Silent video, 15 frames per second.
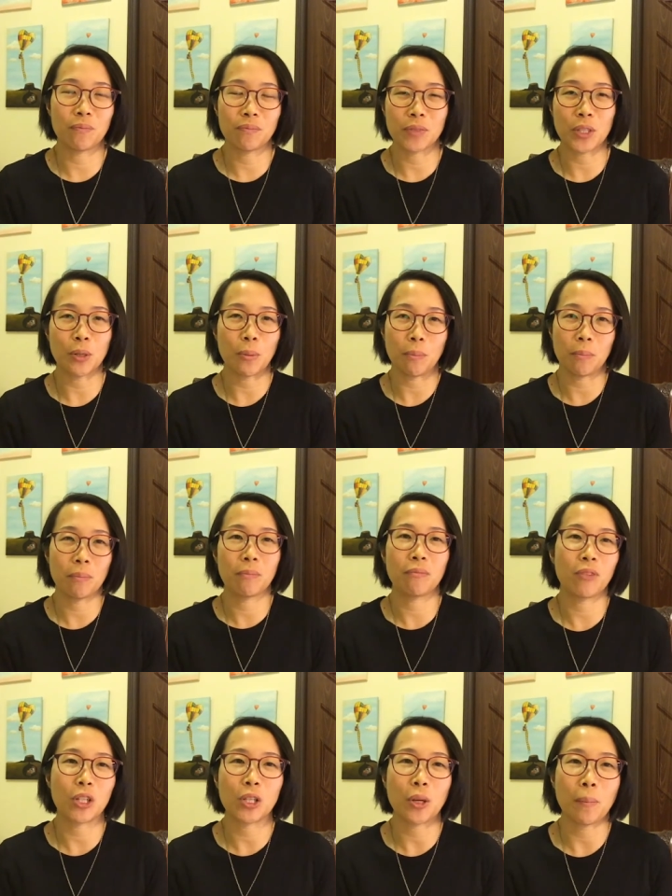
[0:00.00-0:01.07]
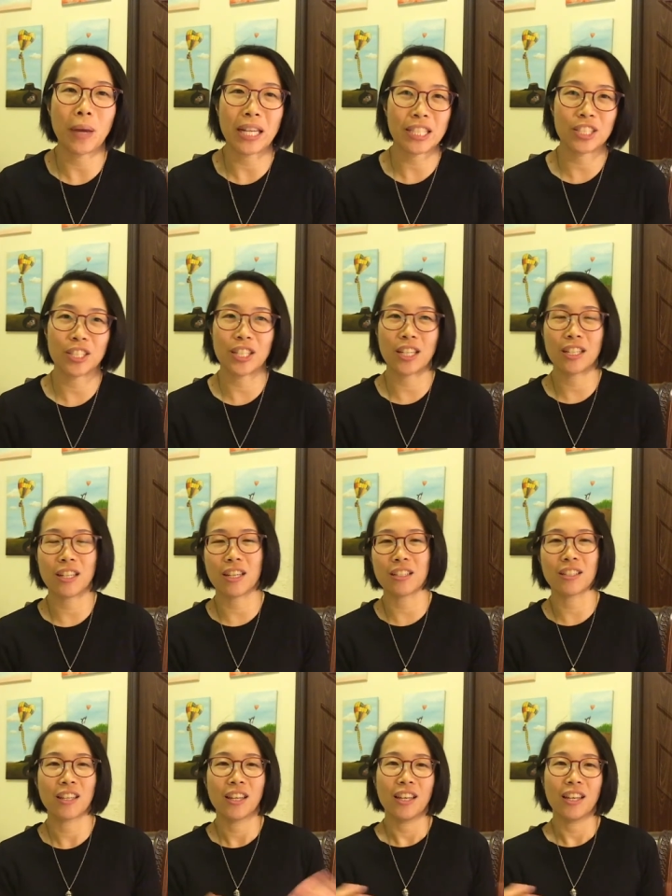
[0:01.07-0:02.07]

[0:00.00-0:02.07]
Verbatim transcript: you know, follow your passion, and